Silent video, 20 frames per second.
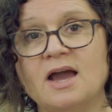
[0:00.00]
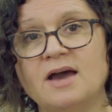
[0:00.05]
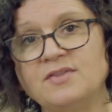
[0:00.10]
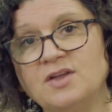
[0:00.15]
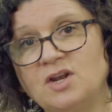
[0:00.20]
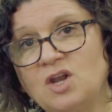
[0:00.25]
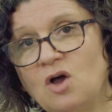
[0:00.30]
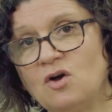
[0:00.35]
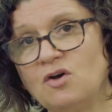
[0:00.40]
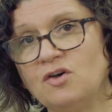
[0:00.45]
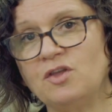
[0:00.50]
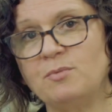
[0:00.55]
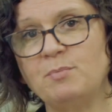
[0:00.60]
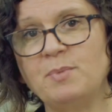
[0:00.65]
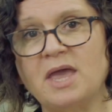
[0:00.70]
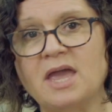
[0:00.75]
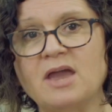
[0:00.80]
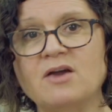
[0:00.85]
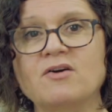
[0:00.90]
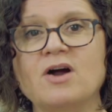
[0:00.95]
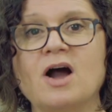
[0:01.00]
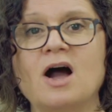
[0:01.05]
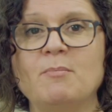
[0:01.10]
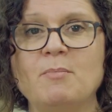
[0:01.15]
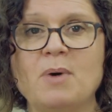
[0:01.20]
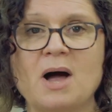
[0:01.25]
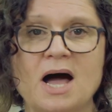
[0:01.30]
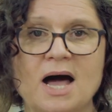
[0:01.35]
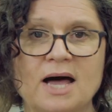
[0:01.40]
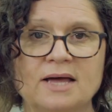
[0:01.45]
And the longer the pair are
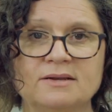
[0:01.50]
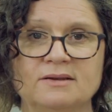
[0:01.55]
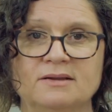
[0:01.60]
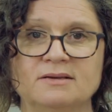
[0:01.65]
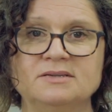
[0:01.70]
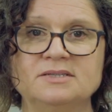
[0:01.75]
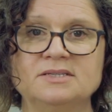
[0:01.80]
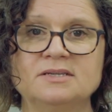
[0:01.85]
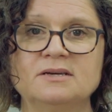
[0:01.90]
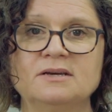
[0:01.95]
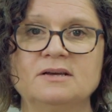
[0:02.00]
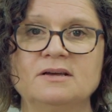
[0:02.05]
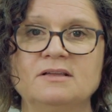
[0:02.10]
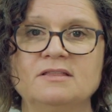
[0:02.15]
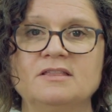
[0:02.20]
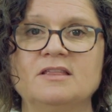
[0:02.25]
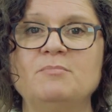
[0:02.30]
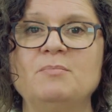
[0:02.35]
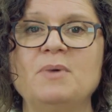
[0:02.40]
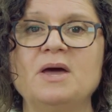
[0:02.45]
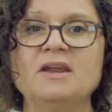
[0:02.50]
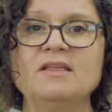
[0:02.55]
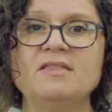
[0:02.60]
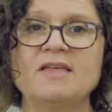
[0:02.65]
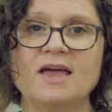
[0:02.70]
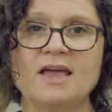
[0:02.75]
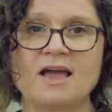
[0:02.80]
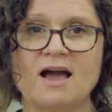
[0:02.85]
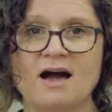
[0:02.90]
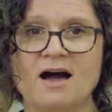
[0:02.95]
partnered, the better
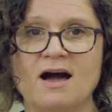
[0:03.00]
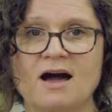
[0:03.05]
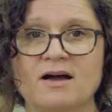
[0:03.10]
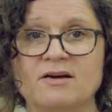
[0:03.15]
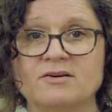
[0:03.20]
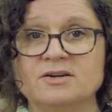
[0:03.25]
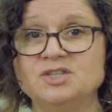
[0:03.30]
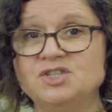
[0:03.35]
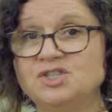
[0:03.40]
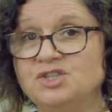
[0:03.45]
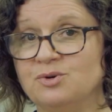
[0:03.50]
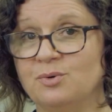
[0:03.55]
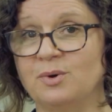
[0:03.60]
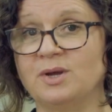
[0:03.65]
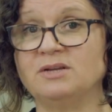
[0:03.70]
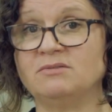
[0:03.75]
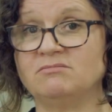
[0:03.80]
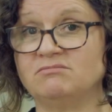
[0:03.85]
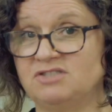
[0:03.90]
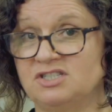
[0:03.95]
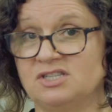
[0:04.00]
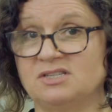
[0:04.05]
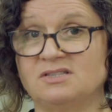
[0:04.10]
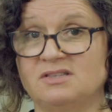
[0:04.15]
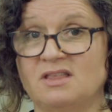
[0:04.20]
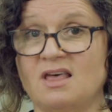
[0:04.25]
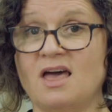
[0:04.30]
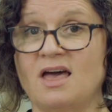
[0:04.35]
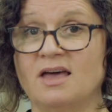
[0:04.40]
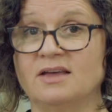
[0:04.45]
they are at doing just
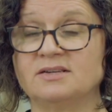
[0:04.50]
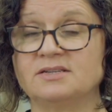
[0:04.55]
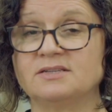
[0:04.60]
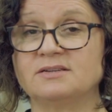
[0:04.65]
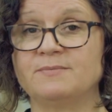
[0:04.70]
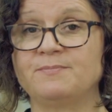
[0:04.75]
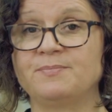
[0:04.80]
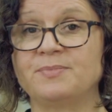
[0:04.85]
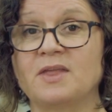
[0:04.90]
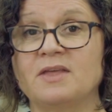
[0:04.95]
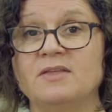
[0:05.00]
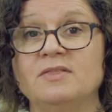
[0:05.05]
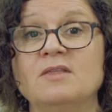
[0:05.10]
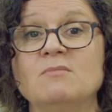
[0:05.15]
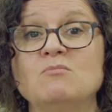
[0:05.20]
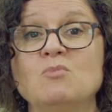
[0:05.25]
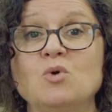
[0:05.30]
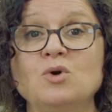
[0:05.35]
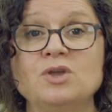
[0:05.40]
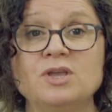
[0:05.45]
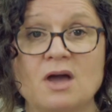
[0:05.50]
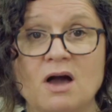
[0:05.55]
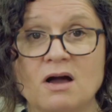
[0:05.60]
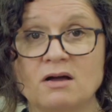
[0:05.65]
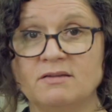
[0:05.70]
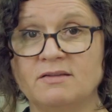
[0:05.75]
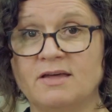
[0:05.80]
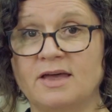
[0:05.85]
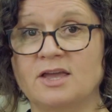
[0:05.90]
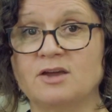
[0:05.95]
that, and the more
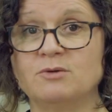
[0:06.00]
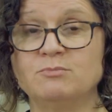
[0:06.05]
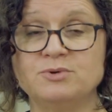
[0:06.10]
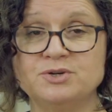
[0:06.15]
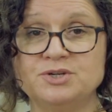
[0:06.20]
young they can